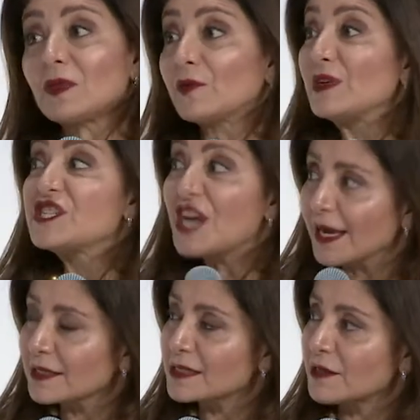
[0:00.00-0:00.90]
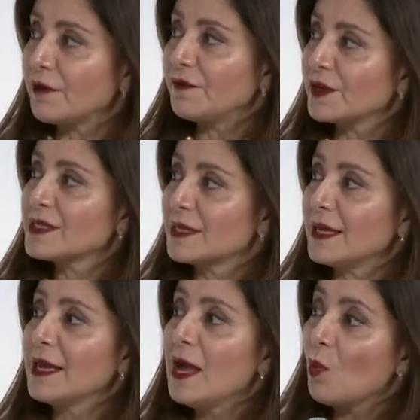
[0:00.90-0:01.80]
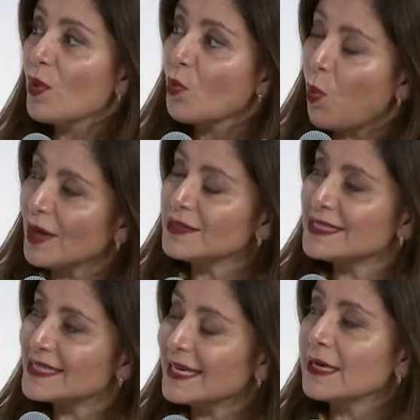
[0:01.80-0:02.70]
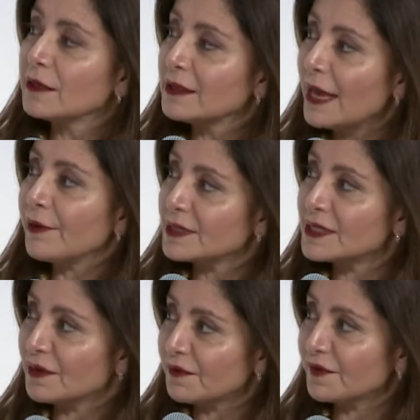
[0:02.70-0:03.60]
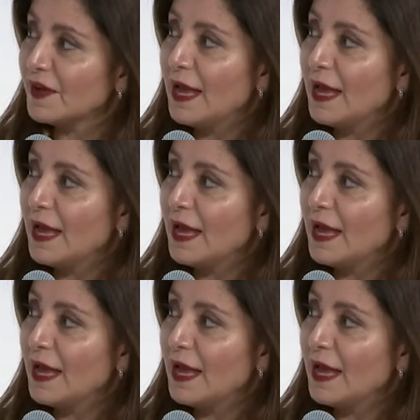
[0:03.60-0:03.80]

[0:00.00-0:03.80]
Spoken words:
rejects diversity, with one single narrative,